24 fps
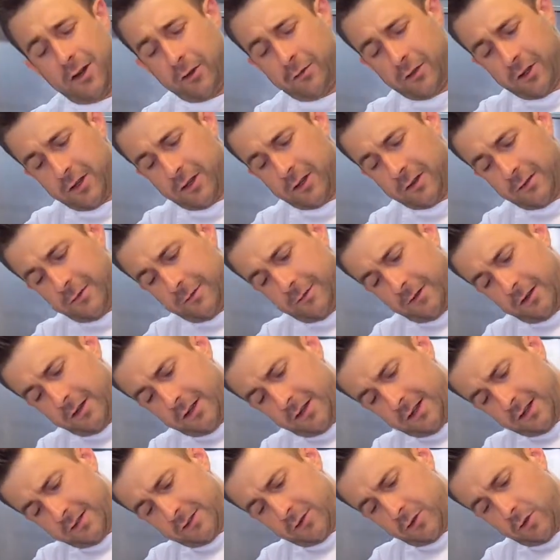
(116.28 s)
oven
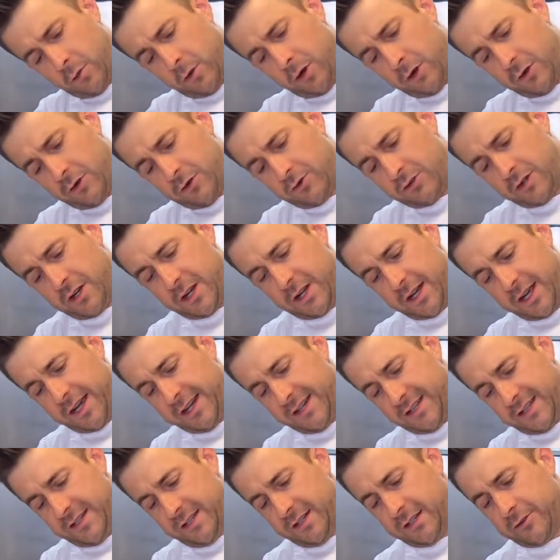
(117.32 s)
to
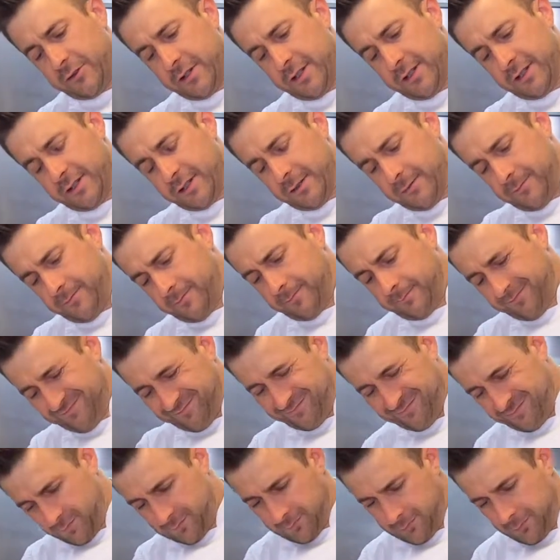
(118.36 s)
180 degrees.
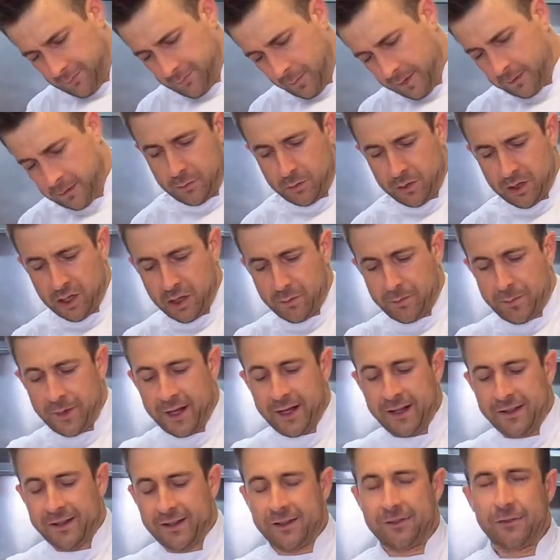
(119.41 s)
And we're going to
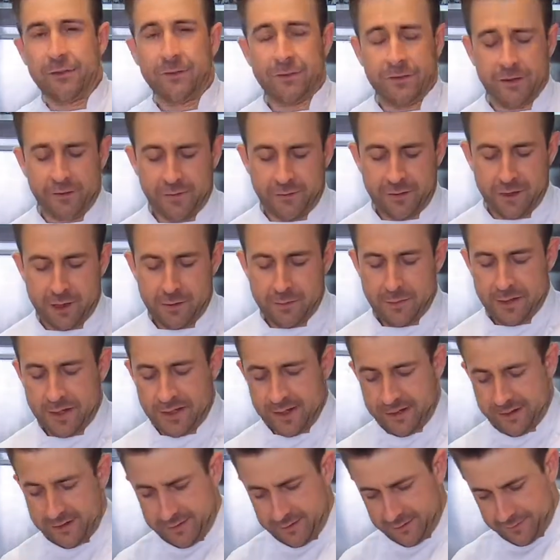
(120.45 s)
bake this for 15
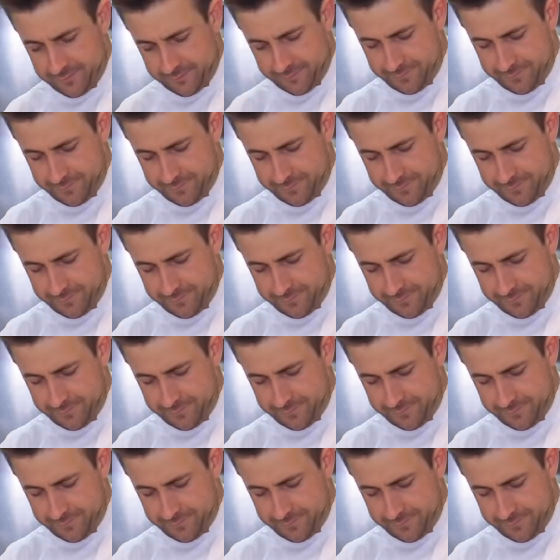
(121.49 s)
minutes.